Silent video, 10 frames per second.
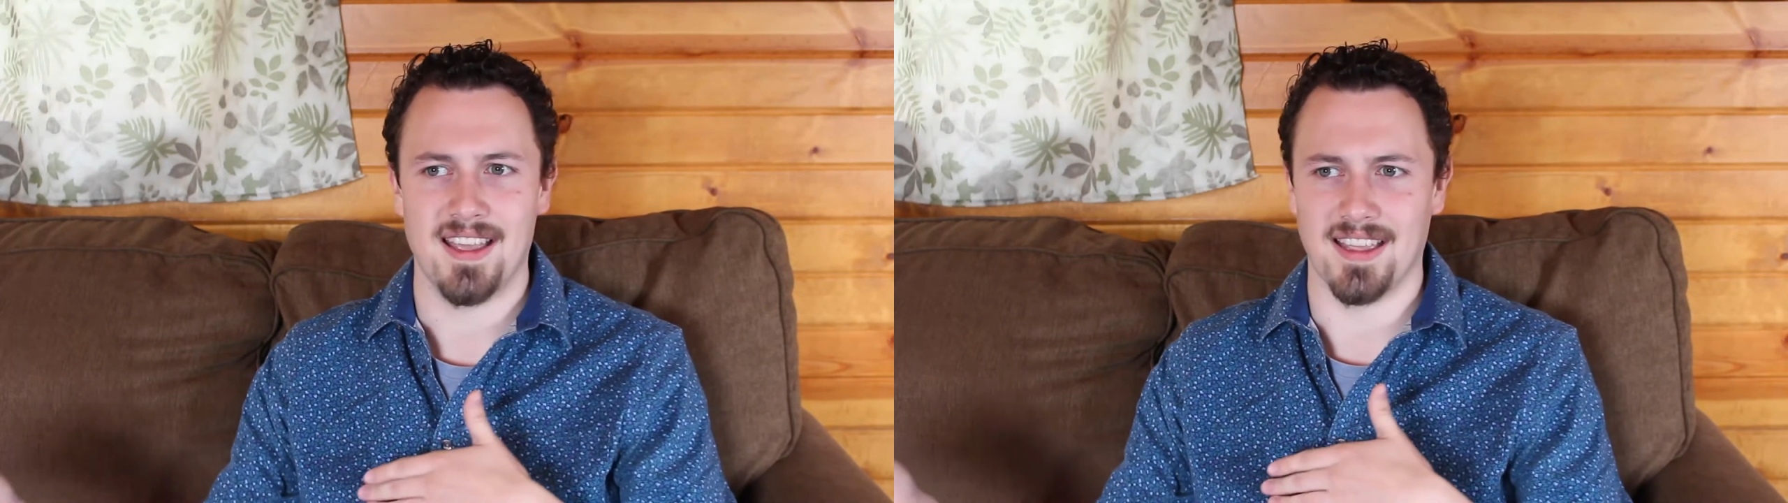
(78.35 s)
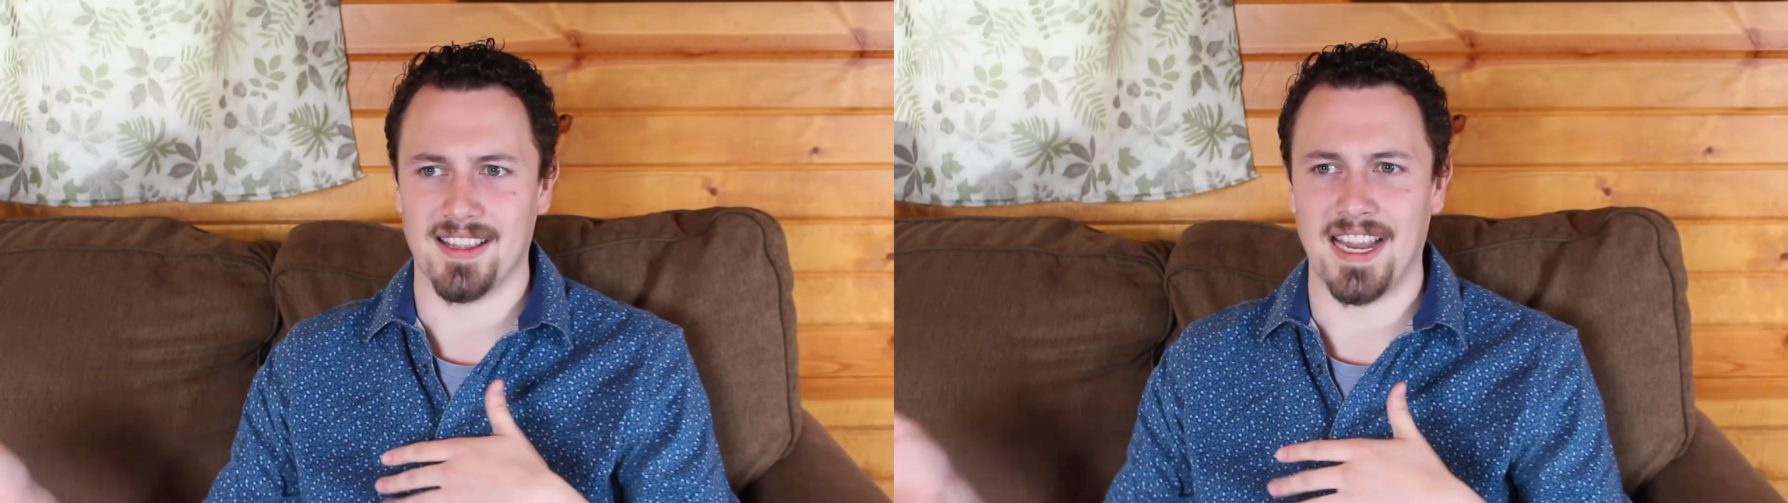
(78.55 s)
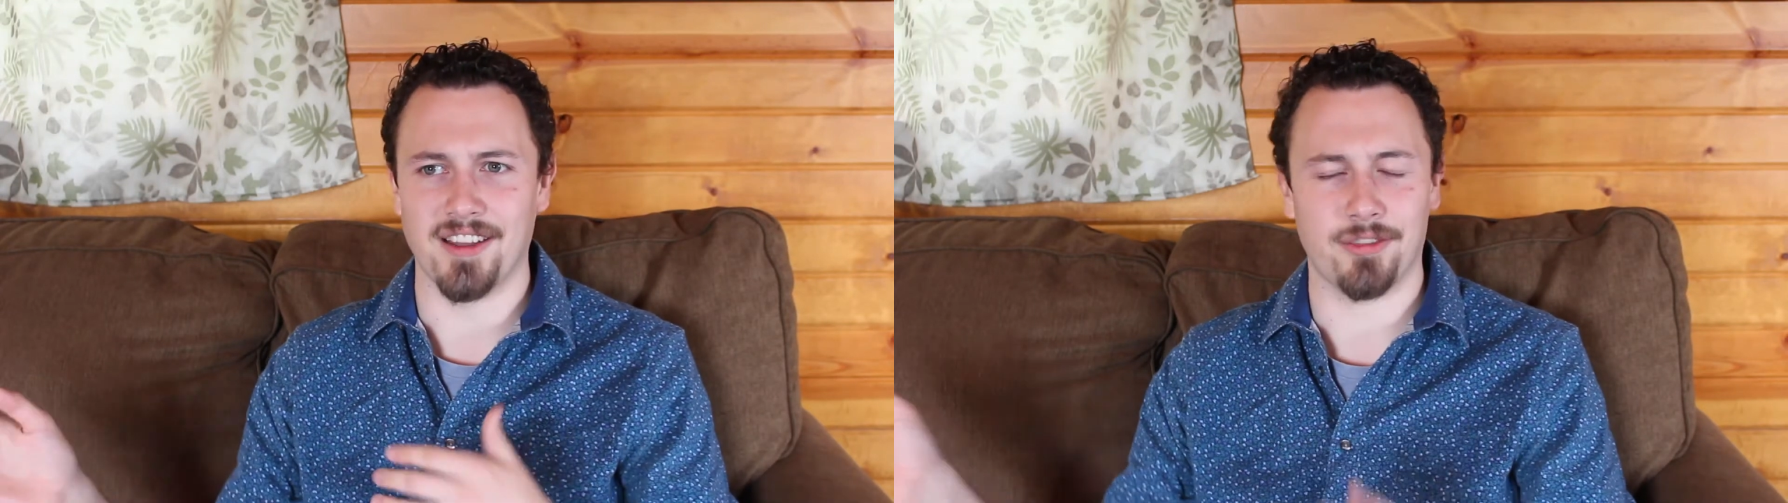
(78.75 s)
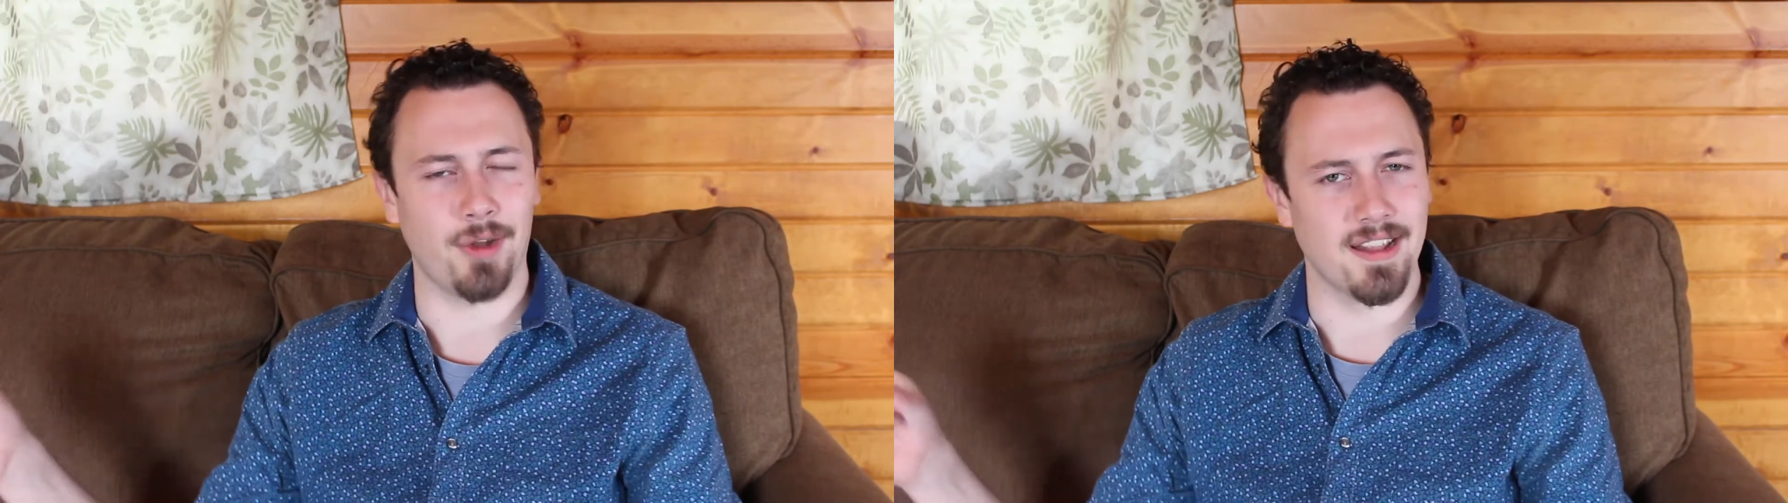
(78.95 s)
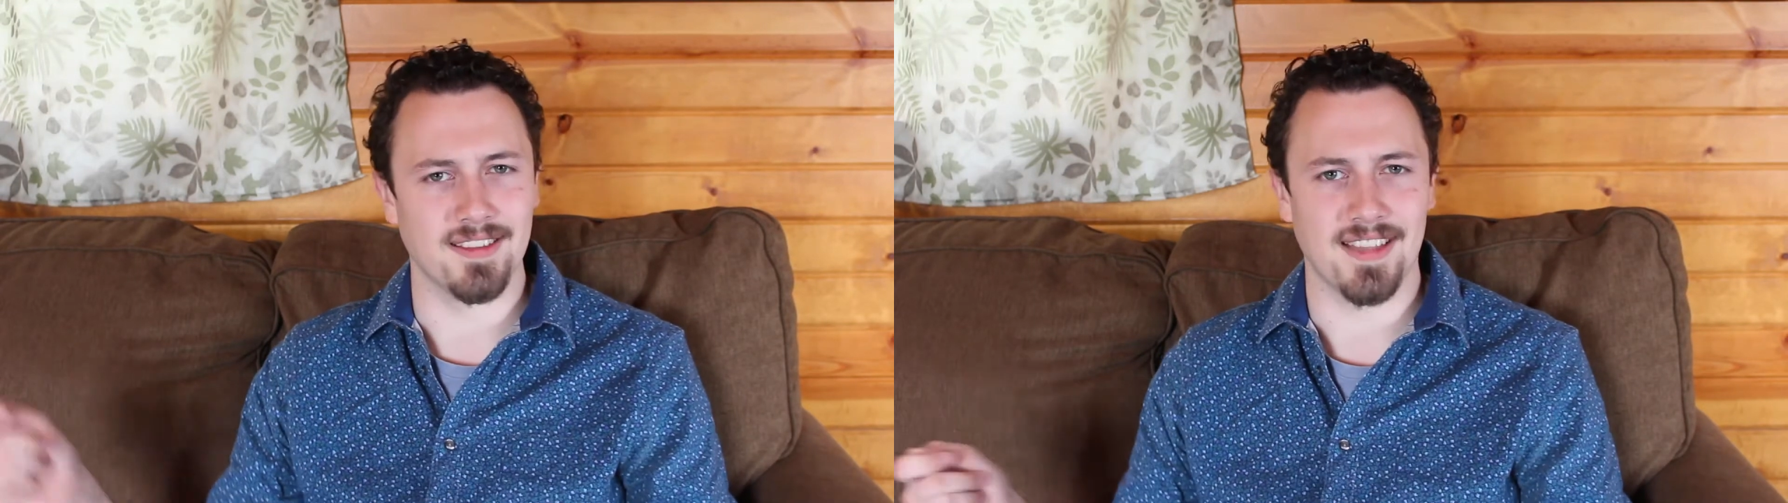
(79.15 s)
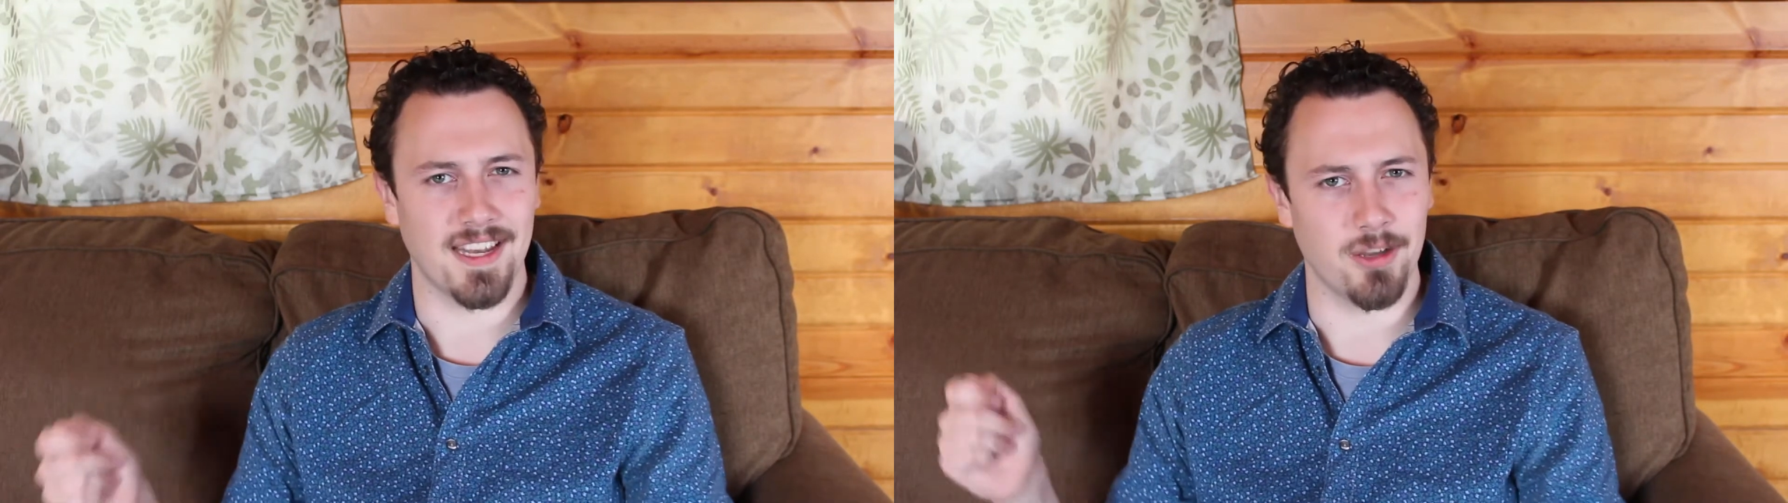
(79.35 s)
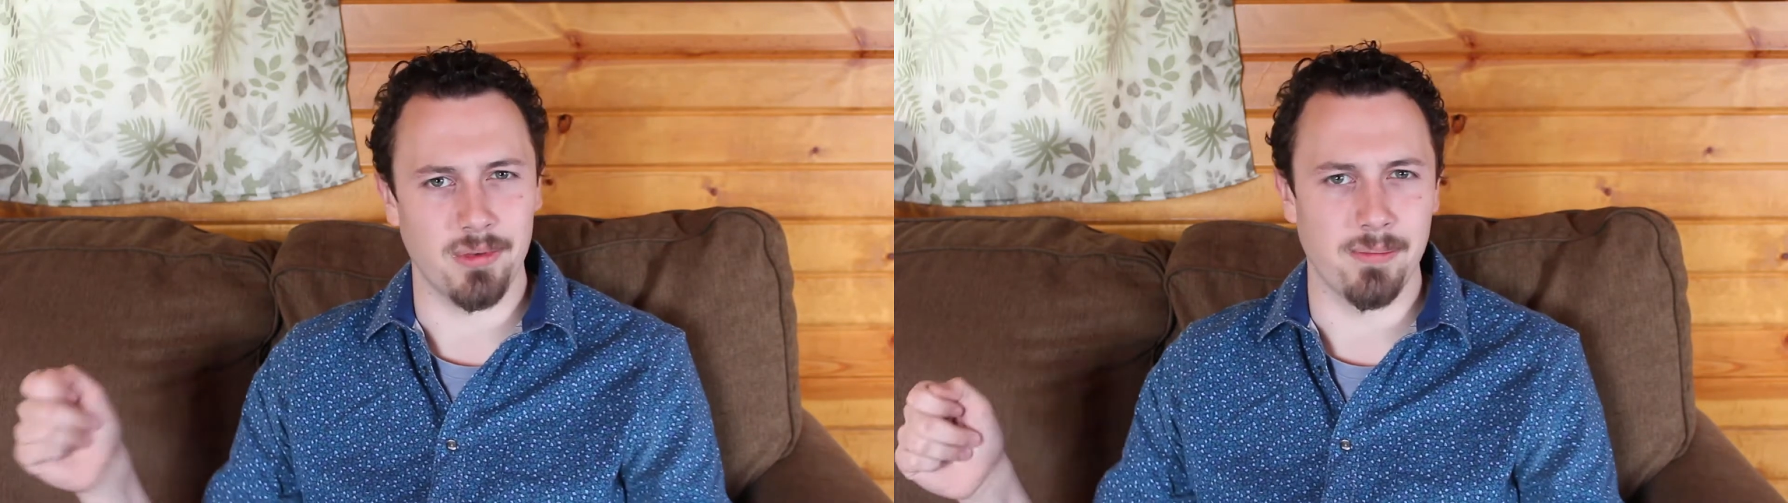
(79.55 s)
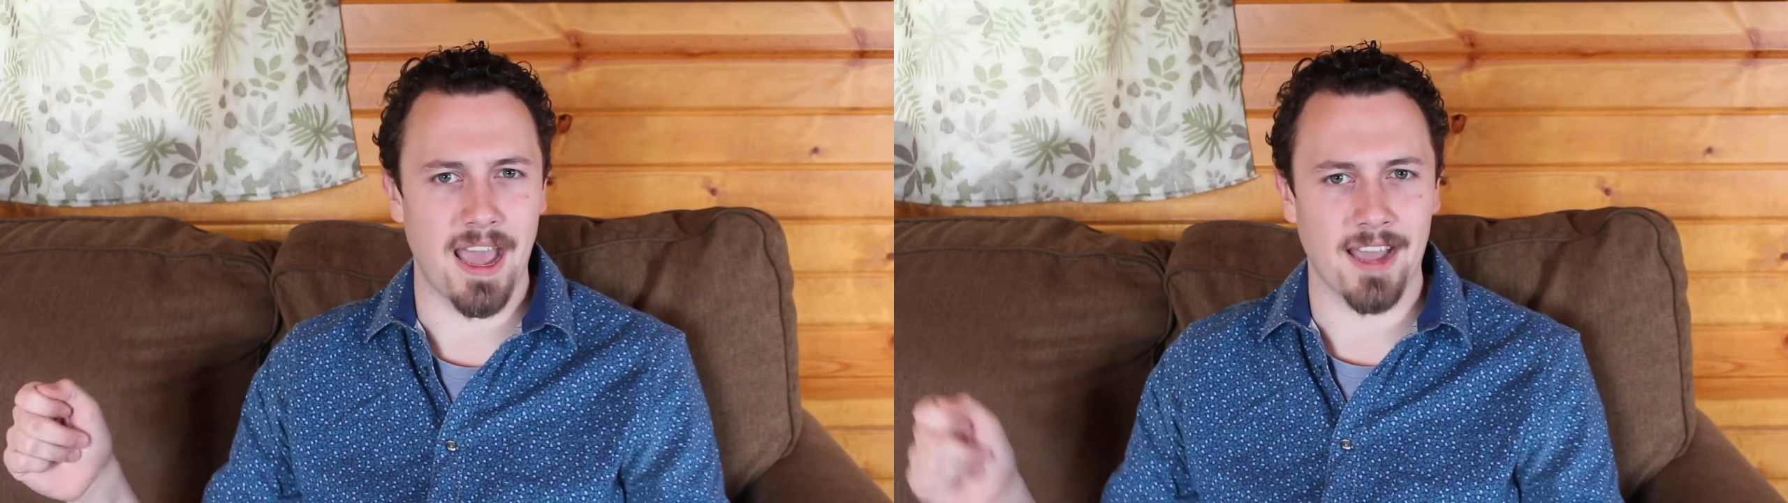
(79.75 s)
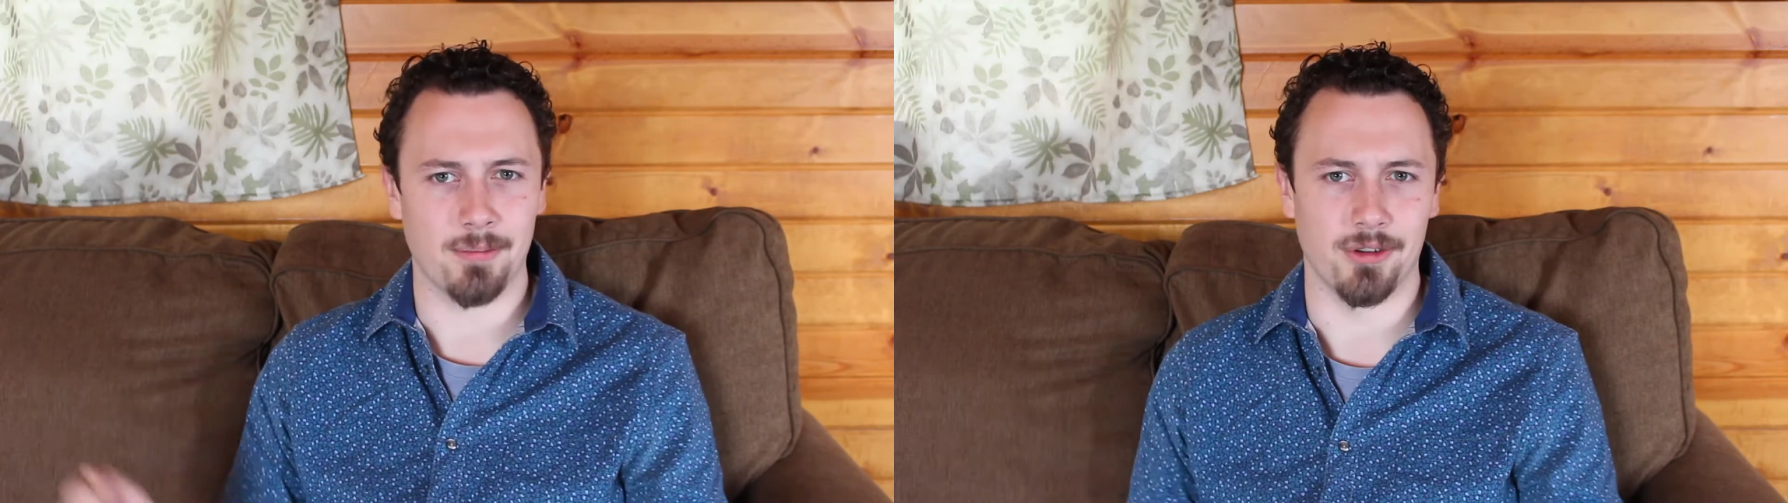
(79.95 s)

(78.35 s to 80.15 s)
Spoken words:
and kind of threatens that he'll be back,